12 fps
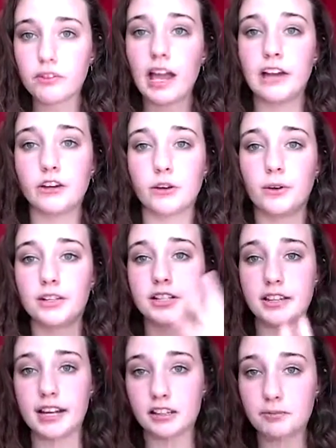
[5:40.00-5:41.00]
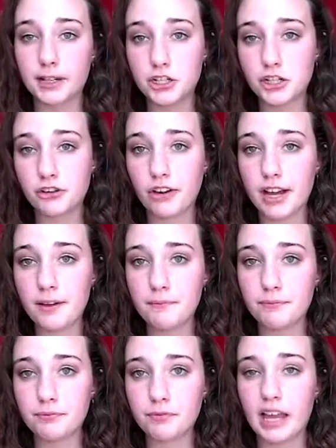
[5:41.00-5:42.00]
and you're going to the next page to write,
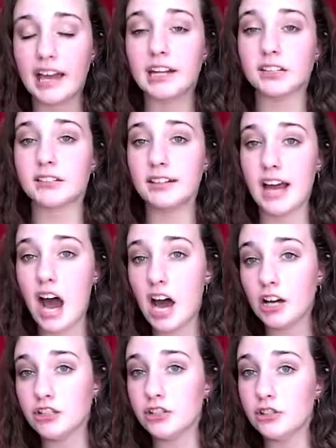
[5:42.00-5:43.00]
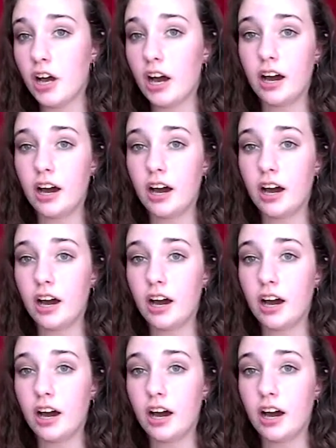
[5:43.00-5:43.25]
and it's not and